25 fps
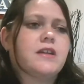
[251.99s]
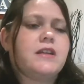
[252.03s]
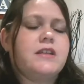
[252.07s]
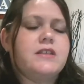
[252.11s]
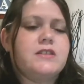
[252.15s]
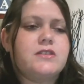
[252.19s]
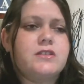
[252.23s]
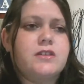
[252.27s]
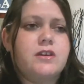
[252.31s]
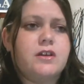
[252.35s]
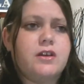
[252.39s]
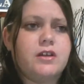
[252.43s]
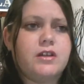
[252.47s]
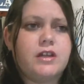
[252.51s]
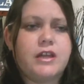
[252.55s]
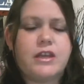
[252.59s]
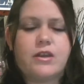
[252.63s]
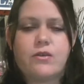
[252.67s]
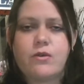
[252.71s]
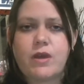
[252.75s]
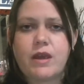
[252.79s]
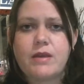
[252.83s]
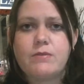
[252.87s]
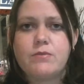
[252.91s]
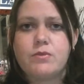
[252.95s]
It's not a
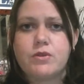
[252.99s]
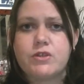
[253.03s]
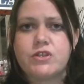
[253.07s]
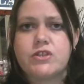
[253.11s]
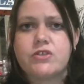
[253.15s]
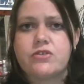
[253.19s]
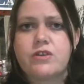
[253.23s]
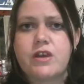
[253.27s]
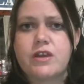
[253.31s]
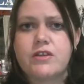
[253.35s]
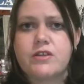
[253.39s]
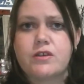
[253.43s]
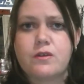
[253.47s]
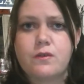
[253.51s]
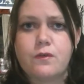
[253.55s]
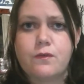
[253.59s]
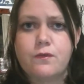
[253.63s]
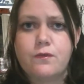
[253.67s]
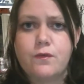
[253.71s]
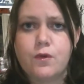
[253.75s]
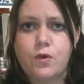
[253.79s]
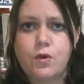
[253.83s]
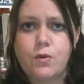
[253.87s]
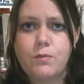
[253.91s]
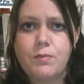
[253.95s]
great moisturizer
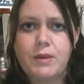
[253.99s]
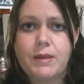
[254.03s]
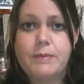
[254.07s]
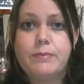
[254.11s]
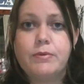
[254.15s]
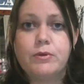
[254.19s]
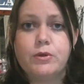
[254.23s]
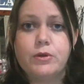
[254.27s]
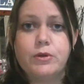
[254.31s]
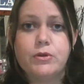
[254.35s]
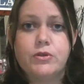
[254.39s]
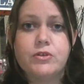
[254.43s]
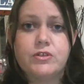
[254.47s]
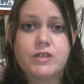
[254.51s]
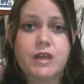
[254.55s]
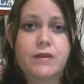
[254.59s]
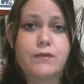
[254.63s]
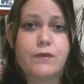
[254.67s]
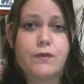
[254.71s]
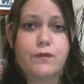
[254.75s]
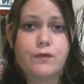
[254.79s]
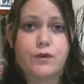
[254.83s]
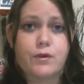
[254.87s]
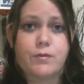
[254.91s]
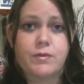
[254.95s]
for people who suffer
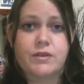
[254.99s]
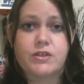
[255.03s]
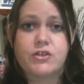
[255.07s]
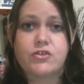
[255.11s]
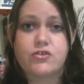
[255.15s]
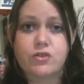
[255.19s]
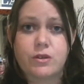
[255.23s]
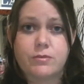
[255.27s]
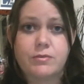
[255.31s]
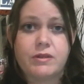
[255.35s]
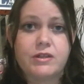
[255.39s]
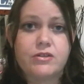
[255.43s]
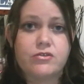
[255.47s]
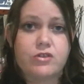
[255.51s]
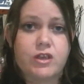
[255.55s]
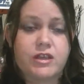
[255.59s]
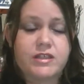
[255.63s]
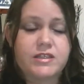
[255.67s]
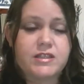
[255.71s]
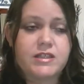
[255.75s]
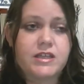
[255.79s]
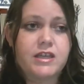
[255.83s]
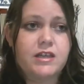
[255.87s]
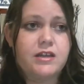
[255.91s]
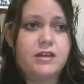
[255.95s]
from extremely dry
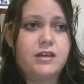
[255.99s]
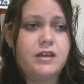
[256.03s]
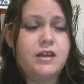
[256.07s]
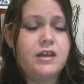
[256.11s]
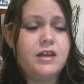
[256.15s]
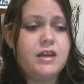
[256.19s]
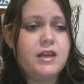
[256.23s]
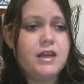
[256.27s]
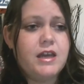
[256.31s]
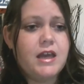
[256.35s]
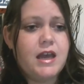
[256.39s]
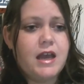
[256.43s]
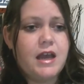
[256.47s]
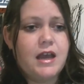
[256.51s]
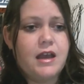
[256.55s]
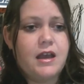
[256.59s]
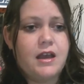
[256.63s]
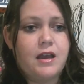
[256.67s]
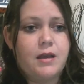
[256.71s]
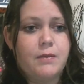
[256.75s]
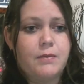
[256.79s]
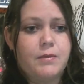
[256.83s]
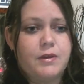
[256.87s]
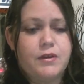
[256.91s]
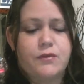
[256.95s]
skin.
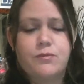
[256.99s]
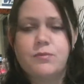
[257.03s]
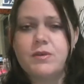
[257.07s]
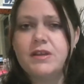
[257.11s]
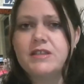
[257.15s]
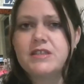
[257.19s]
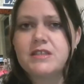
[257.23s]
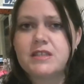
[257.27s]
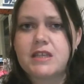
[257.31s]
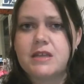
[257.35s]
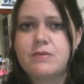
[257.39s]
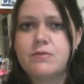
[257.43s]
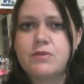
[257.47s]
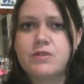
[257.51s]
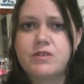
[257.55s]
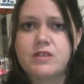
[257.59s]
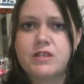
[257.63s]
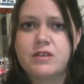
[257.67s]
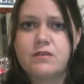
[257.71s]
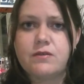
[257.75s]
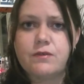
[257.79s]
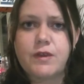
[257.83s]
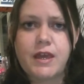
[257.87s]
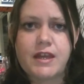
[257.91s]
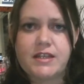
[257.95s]
If my skin was
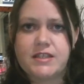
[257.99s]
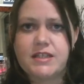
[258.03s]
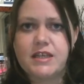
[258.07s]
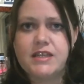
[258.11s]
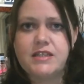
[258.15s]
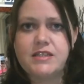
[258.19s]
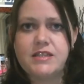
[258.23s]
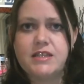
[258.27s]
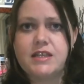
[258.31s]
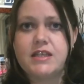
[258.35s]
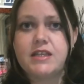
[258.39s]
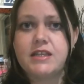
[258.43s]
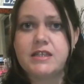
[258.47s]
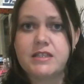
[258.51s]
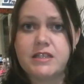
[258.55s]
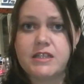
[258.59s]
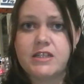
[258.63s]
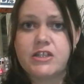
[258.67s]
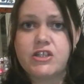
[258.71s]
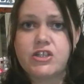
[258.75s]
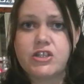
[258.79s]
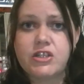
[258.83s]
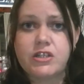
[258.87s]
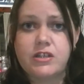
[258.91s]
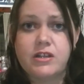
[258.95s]
in fantastic
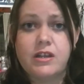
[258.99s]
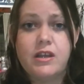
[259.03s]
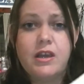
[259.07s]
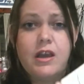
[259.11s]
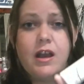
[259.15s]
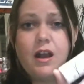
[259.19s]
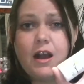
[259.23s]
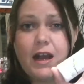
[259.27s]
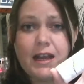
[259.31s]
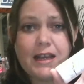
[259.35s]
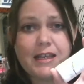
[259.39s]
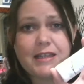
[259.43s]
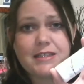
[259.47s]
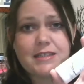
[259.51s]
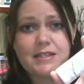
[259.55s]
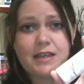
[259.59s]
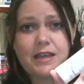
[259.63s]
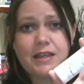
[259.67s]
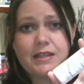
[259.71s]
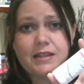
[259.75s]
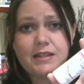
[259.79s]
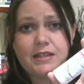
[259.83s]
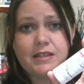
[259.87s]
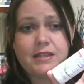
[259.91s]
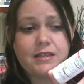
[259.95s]
condition, I could
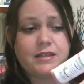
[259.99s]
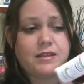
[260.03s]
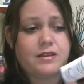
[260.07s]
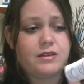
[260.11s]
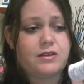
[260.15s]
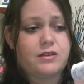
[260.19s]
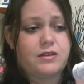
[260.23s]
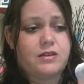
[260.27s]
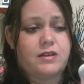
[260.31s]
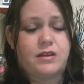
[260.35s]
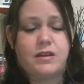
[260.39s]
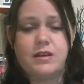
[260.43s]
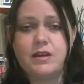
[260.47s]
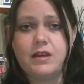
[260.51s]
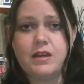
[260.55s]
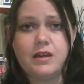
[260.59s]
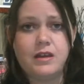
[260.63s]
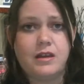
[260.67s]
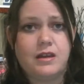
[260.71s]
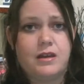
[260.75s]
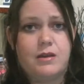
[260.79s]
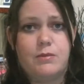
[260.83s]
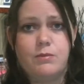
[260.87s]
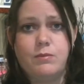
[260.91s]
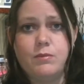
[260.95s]
take this
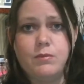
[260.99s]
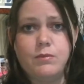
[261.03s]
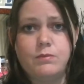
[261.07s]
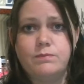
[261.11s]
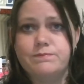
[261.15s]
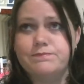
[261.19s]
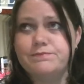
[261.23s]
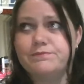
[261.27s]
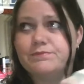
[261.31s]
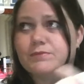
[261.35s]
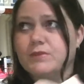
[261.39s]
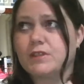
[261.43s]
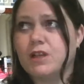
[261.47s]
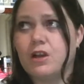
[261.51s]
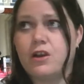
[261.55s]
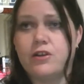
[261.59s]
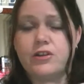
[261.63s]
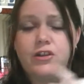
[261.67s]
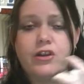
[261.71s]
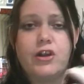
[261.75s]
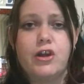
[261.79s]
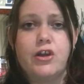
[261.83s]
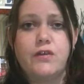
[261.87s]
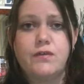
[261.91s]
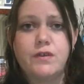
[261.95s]
on an
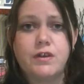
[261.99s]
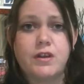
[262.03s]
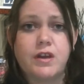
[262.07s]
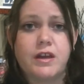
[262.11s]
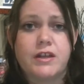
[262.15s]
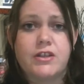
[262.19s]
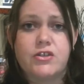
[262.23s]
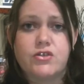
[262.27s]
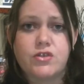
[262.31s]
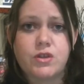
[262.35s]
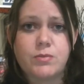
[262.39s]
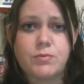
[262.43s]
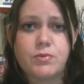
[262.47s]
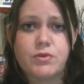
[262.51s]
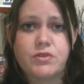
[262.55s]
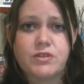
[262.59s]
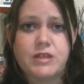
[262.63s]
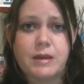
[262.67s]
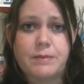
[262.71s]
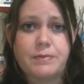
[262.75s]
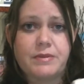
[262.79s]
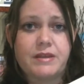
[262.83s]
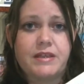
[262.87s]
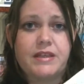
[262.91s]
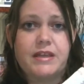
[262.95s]
overnight trip or
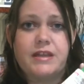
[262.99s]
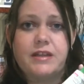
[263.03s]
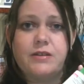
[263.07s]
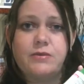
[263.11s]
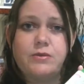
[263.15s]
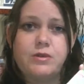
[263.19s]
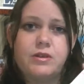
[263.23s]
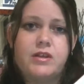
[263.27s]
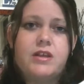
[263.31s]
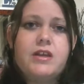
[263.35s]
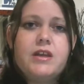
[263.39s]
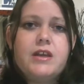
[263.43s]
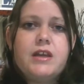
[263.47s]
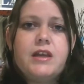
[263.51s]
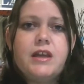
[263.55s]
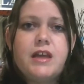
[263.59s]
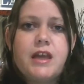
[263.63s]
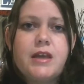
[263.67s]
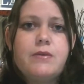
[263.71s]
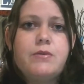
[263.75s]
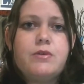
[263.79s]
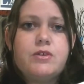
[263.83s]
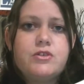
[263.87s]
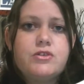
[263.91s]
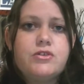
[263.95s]
something and
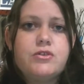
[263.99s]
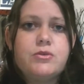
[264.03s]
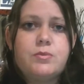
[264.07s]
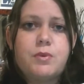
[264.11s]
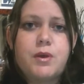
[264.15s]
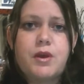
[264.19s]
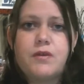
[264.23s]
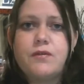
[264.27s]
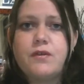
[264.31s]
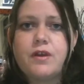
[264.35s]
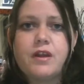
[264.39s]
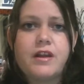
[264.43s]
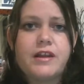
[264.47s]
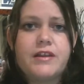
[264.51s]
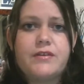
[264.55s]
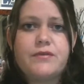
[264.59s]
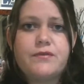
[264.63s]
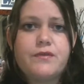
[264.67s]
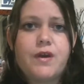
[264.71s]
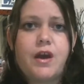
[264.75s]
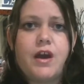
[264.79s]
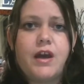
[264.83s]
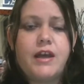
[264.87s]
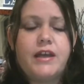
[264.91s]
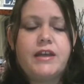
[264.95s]
it would do perfectly
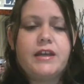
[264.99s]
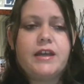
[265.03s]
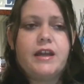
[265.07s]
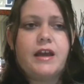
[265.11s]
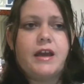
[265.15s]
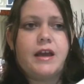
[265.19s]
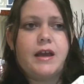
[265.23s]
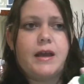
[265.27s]
fine.